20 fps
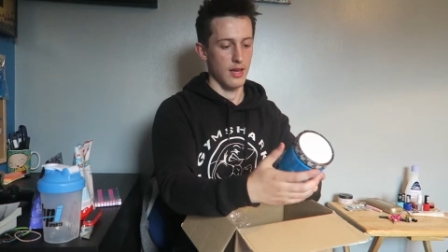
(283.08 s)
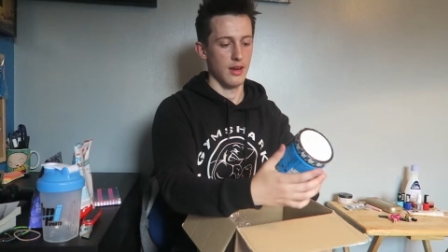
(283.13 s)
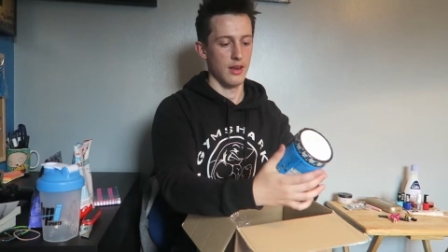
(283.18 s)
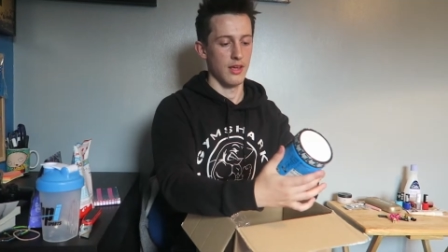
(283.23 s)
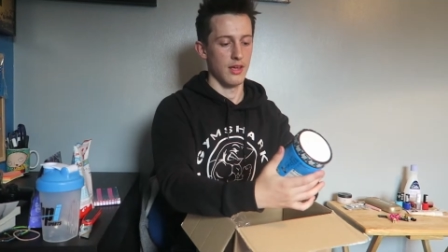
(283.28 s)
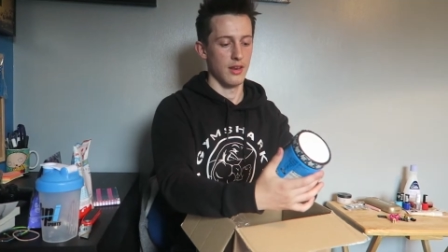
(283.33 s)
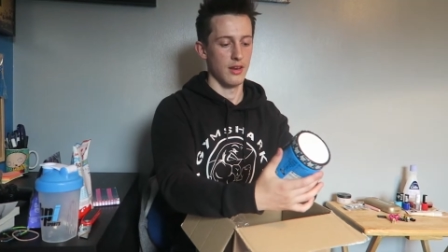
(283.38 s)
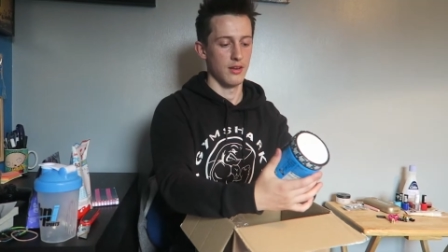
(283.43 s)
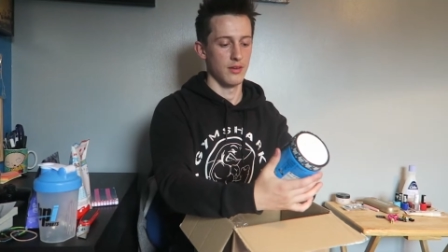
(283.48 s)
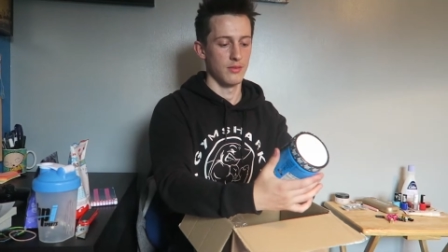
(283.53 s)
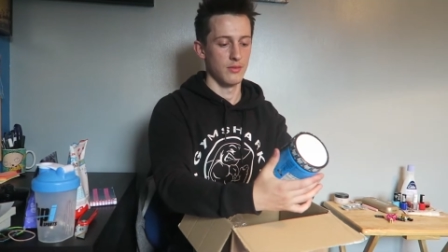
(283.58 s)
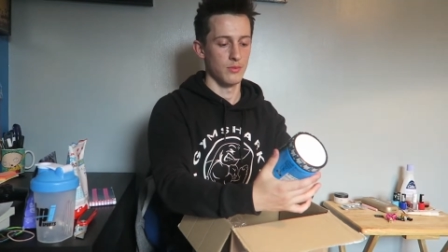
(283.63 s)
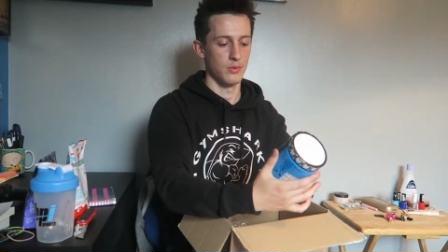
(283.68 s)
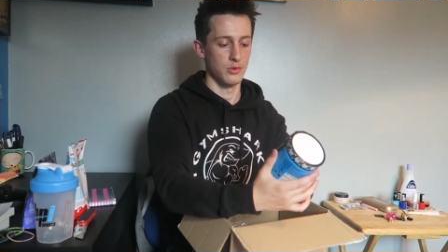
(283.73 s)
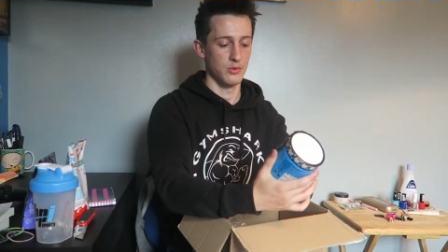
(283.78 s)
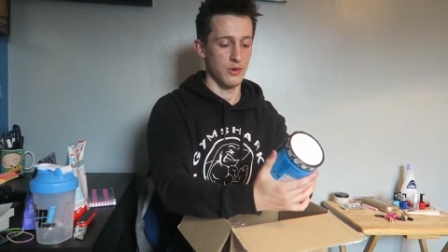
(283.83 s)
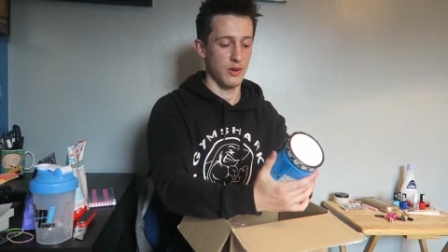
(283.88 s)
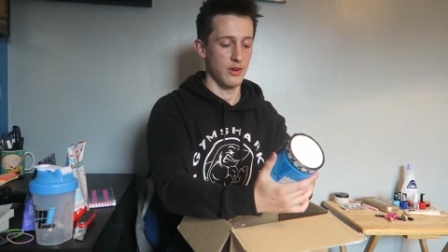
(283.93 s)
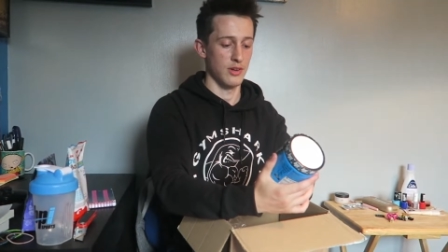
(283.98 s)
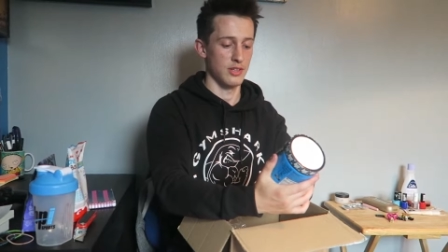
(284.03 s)
and then
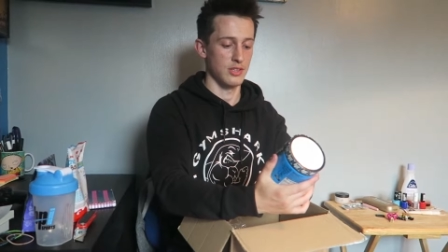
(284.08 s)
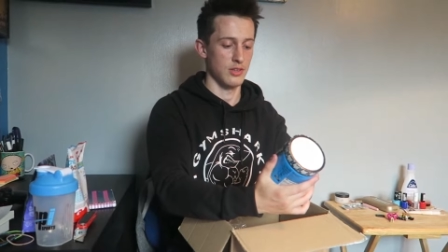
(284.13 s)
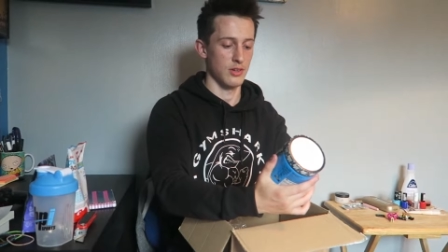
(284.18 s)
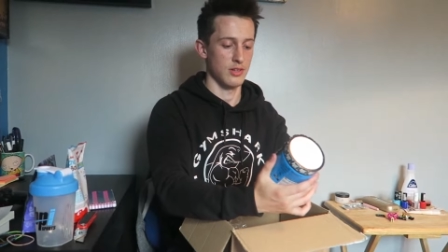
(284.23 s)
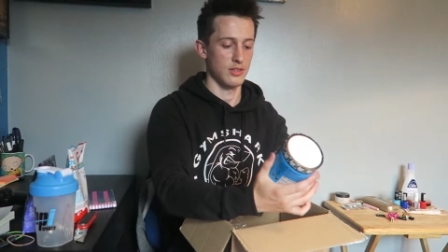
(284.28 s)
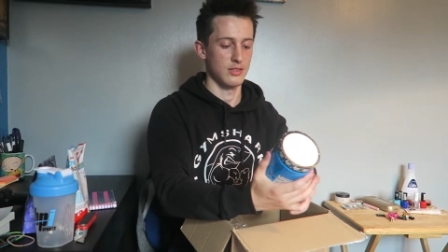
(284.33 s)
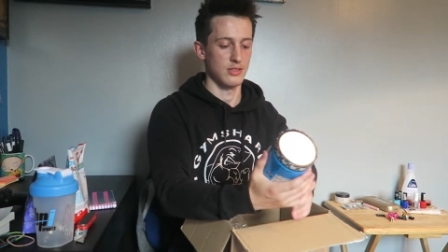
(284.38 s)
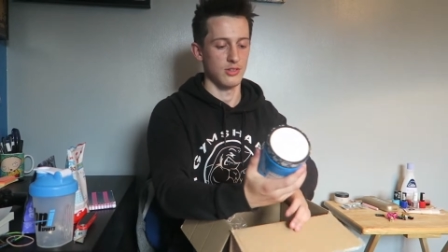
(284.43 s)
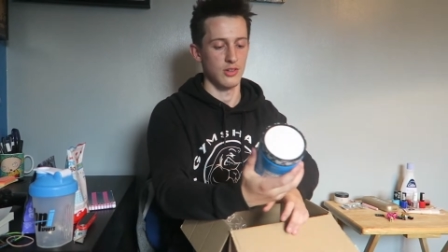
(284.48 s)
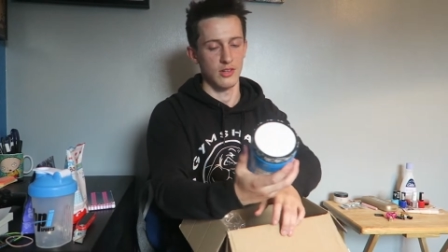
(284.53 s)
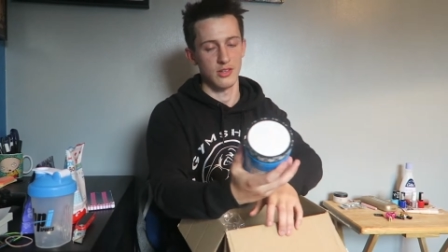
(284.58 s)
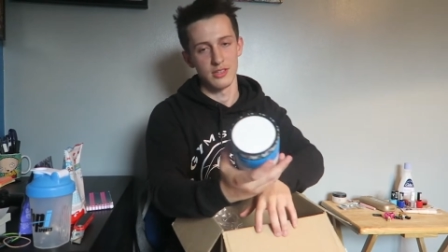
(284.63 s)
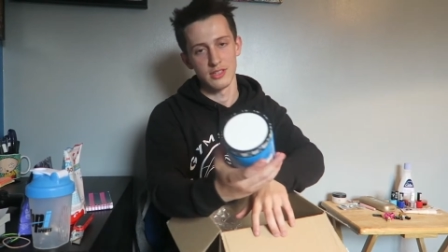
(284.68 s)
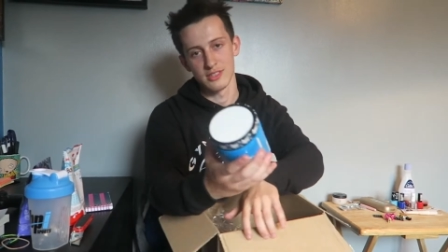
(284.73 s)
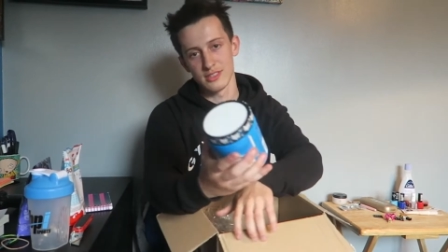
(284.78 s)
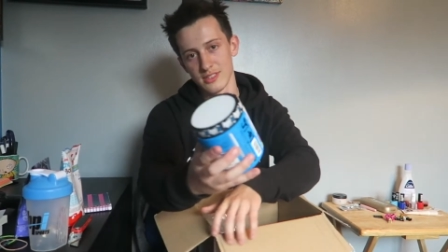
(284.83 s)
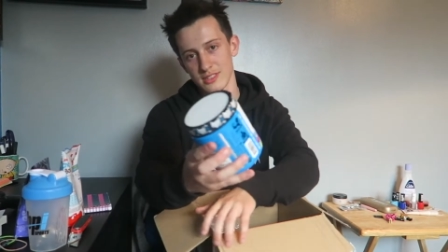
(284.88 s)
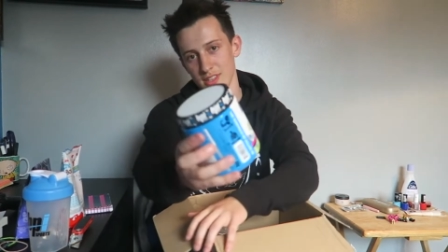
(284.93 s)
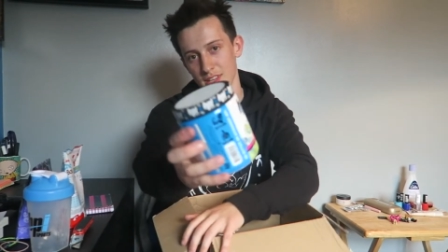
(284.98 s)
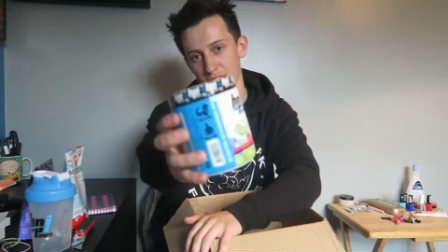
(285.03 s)
was very excited to try
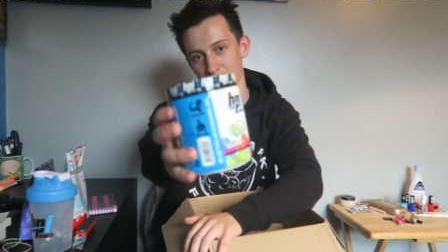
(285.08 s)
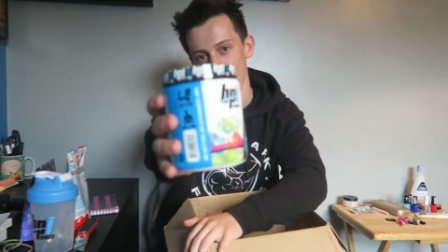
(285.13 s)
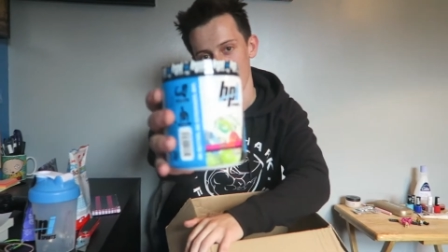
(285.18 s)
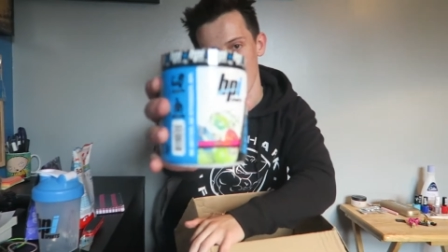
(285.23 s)
this.